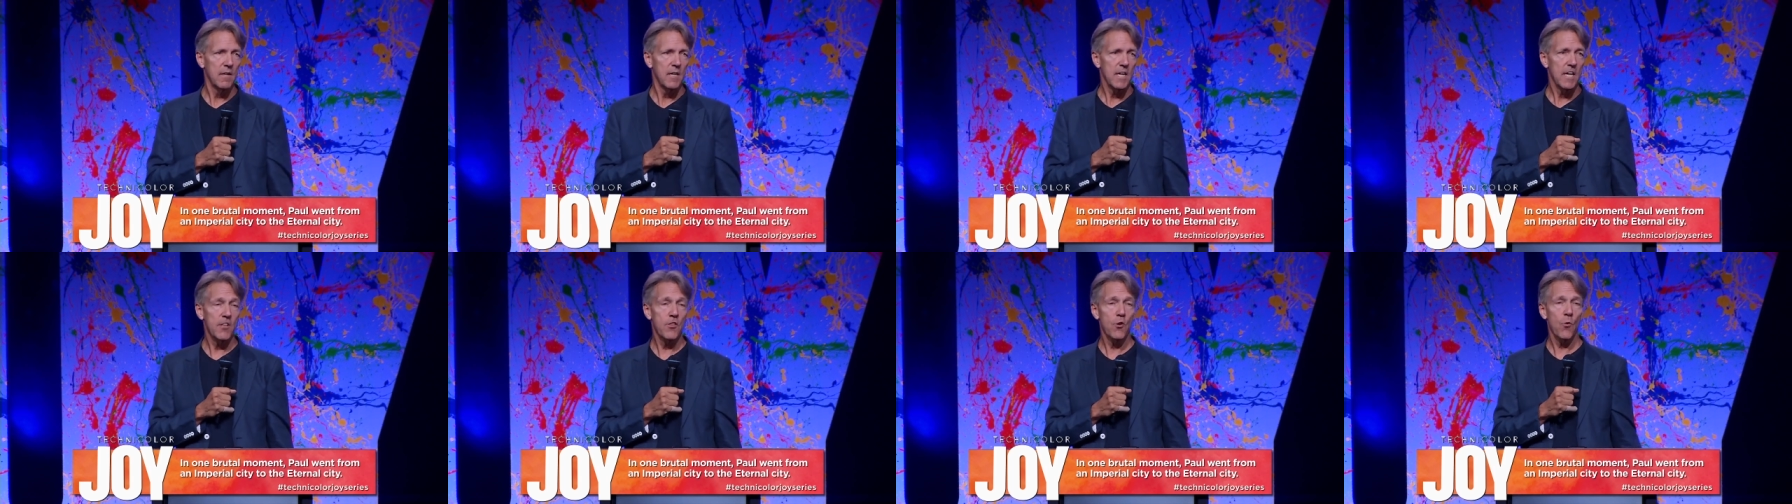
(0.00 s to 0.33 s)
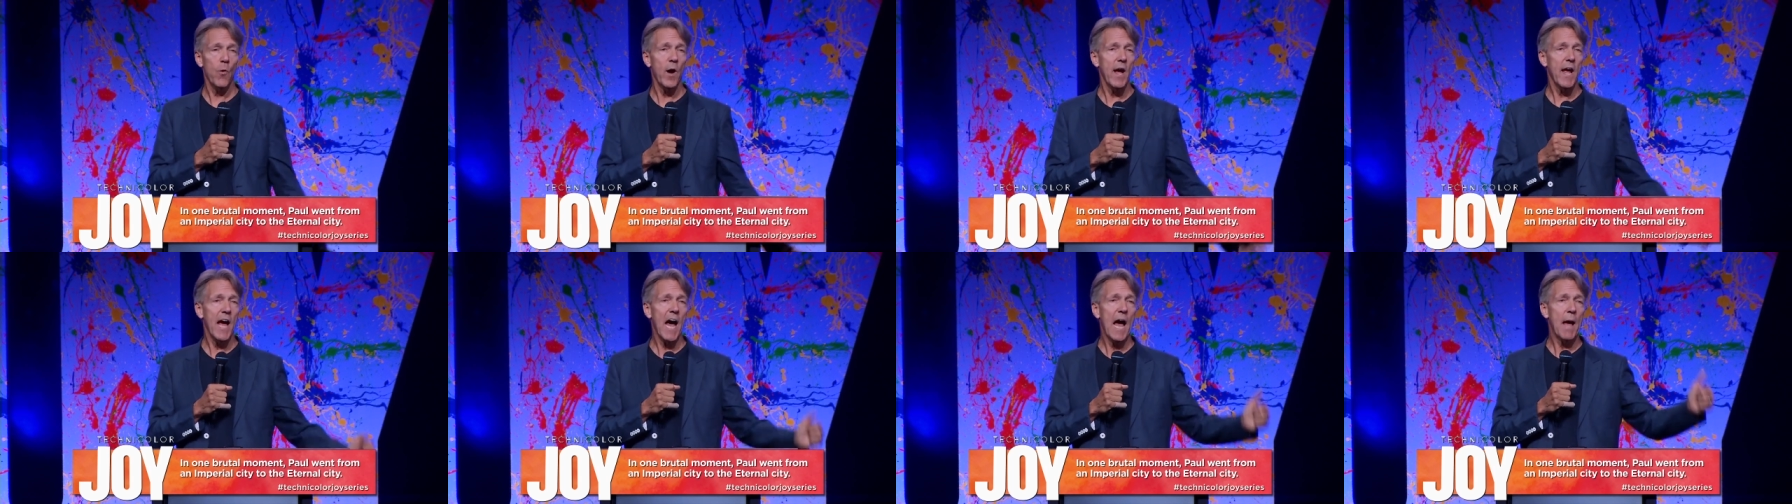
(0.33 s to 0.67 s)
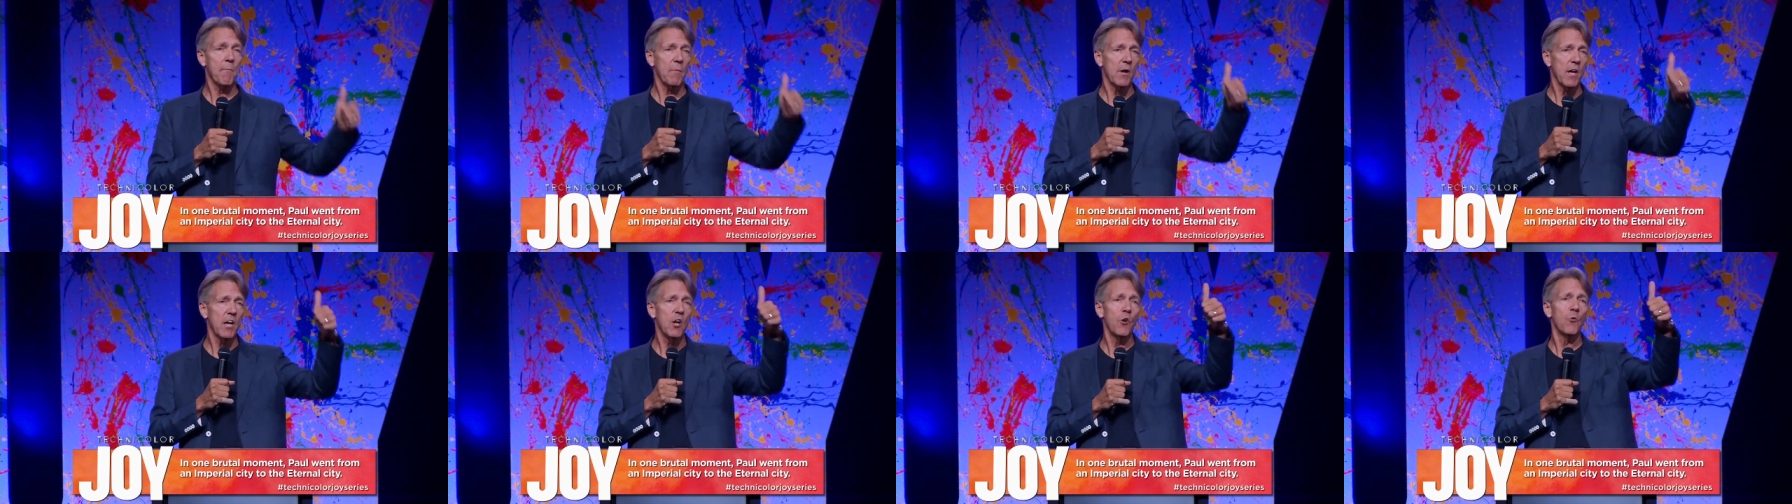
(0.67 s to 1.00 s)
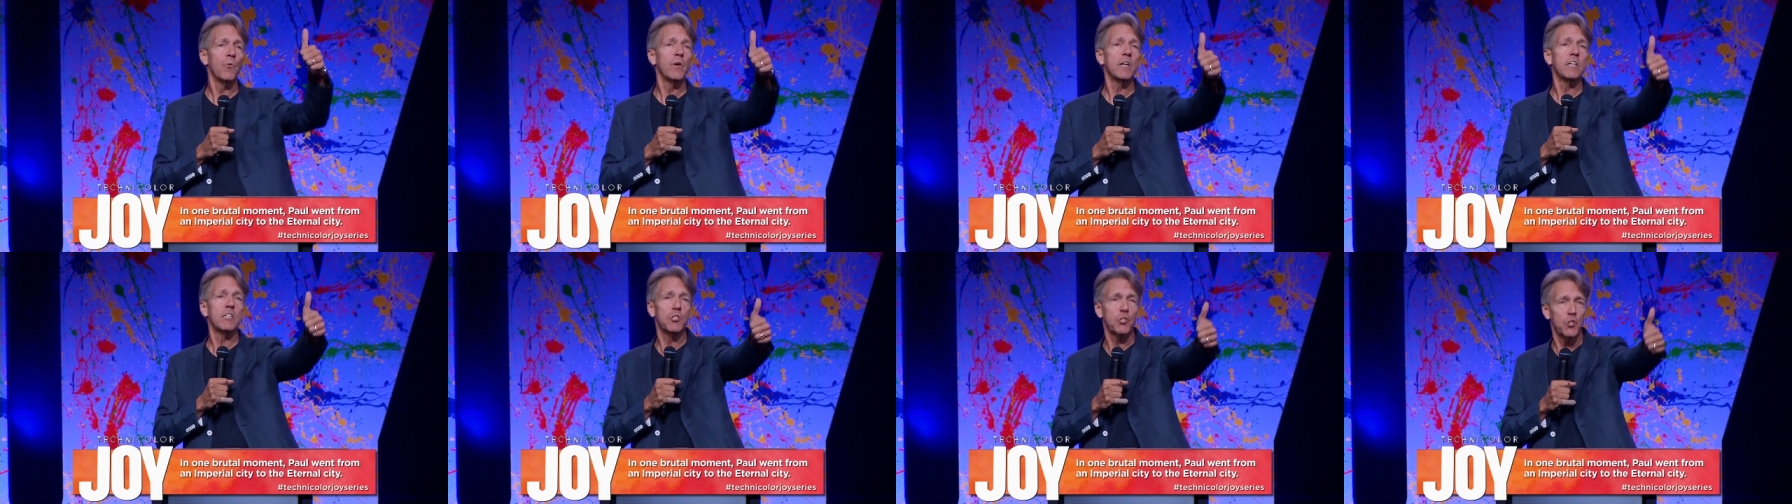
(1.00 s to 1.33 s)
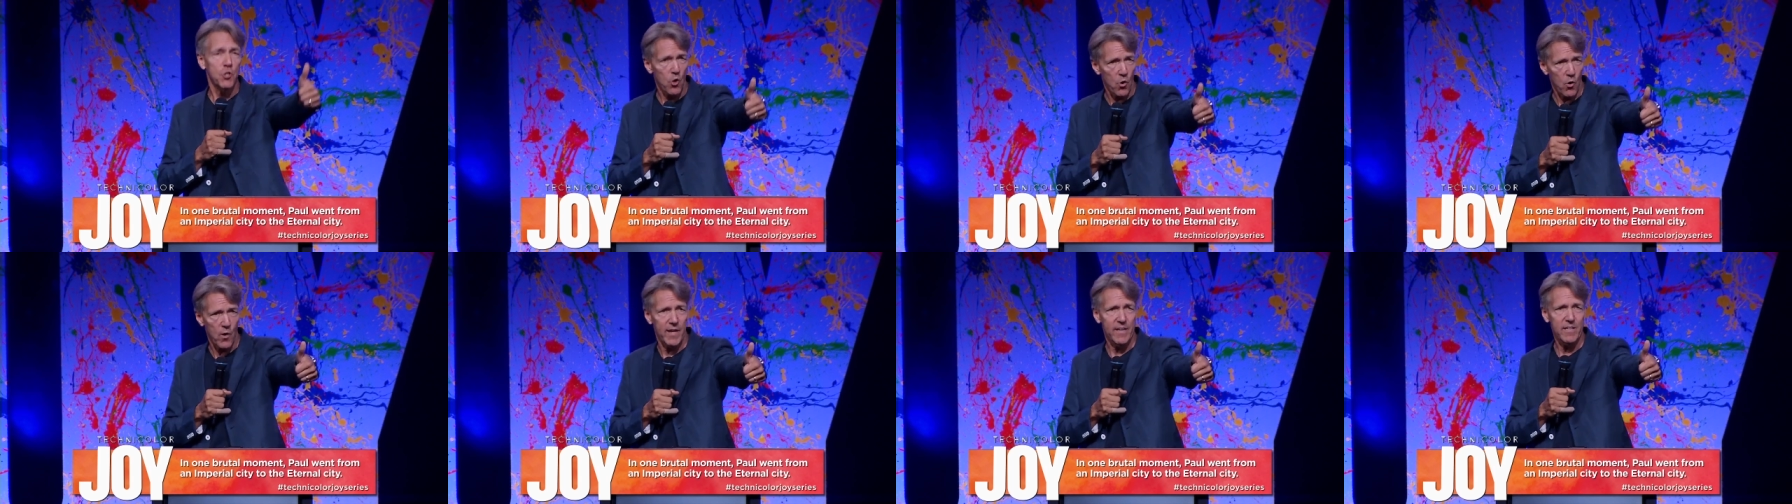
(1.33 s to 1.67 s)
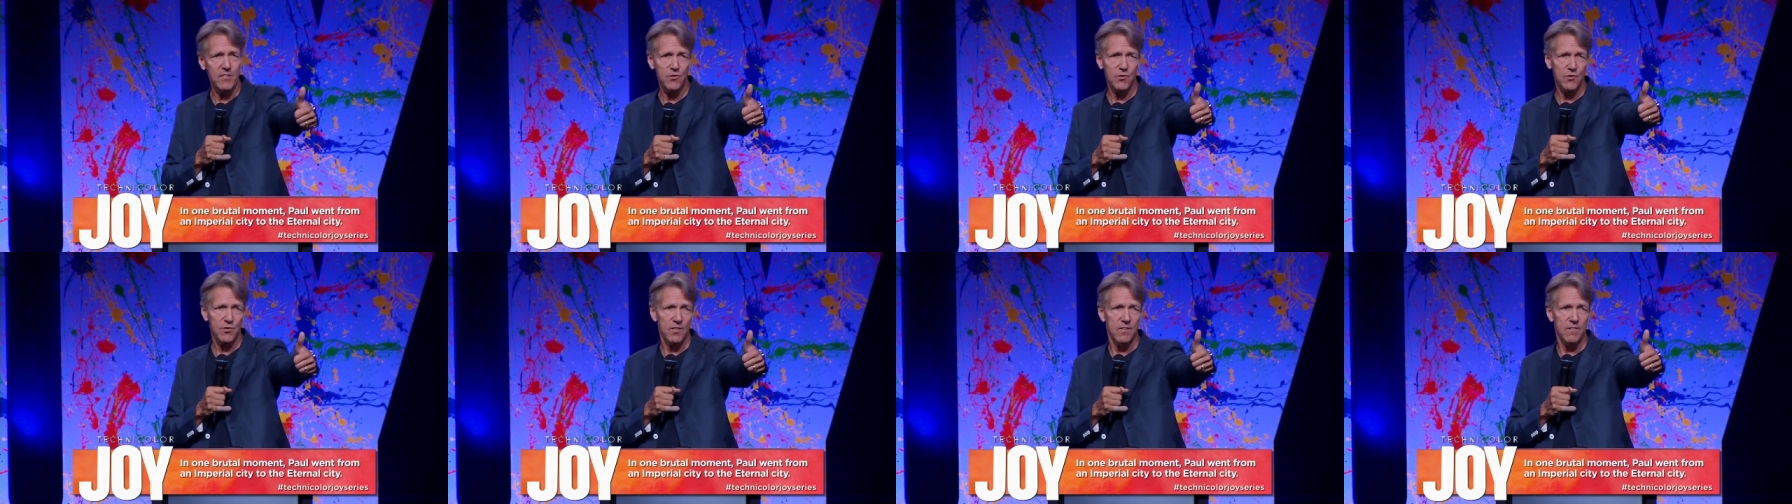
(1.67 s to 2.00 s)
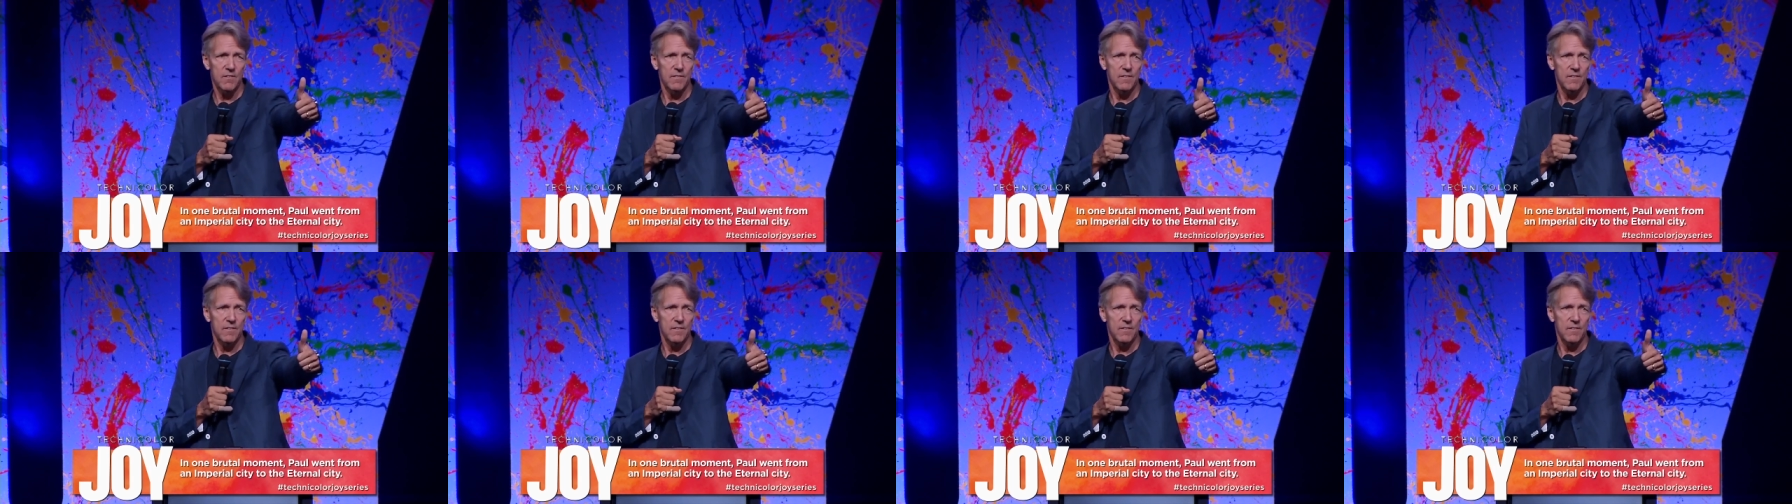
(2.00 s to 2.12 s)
Either way, I'm going to rejoice.